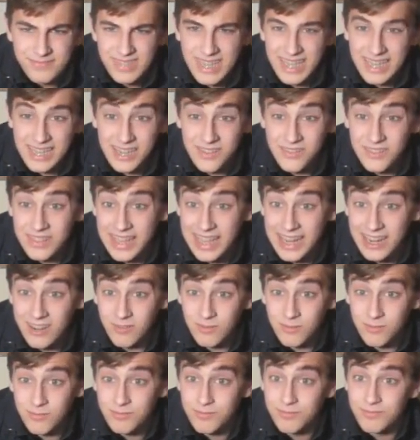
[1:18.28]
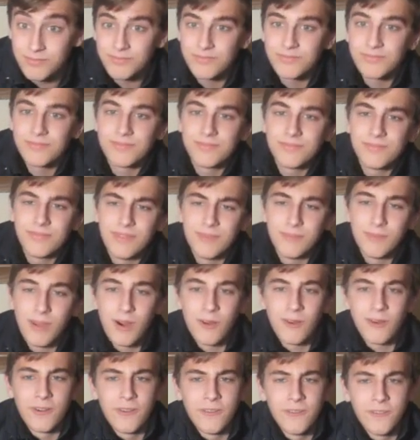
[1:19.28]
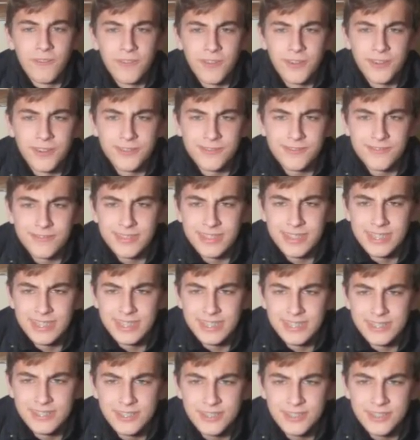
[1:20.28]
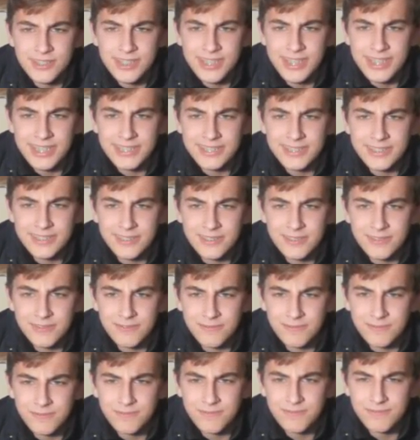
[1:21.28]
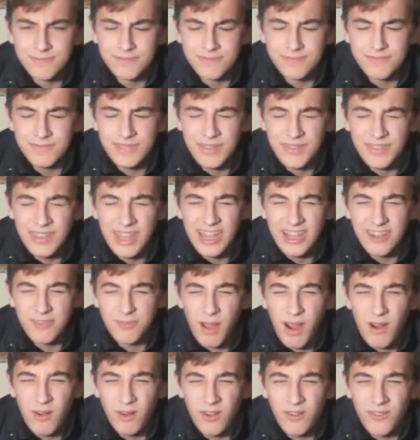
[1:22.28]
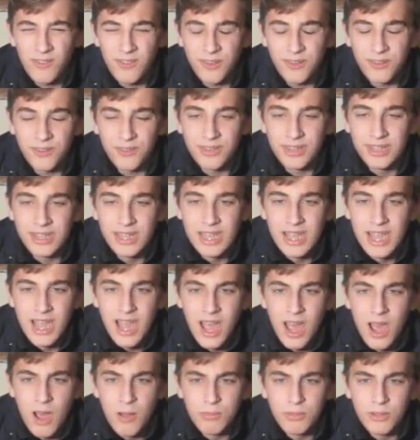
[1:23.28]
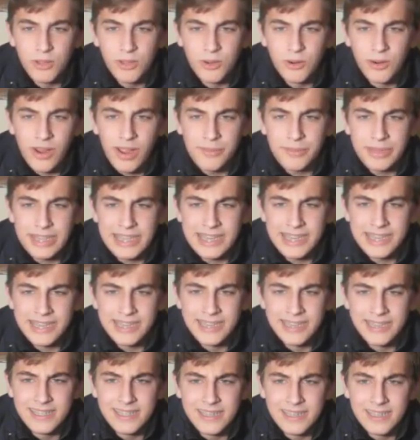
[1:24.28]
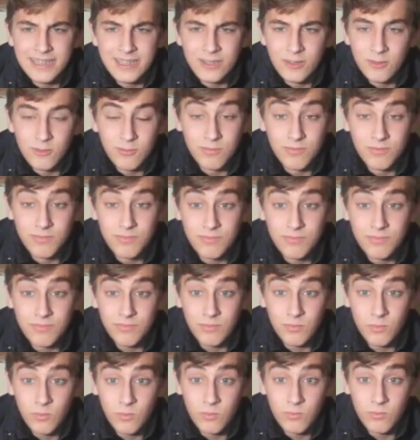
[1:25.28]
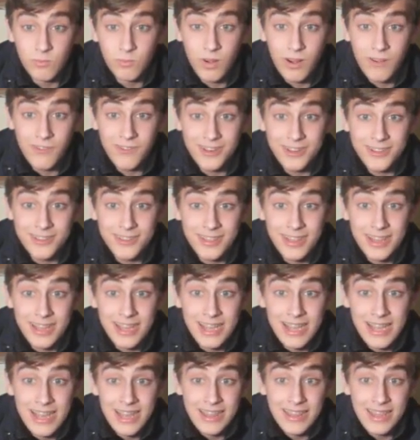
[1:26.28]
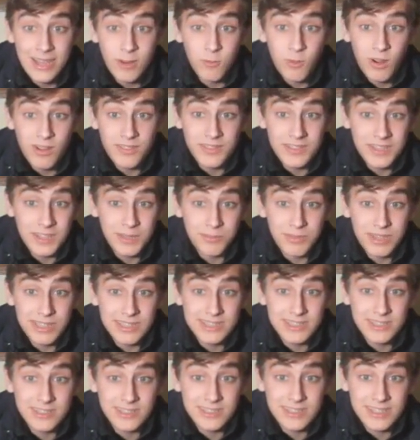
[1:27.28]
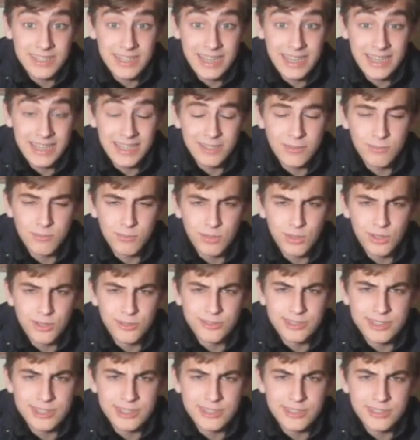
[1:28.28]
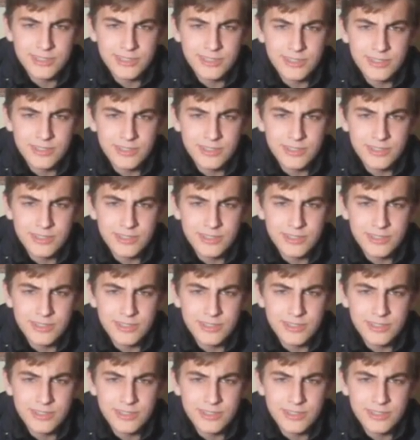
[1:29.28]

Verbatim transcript: And even they have power over Sunay. Even they have power over Blue. I mean, whatever they want, they can basically get Blues and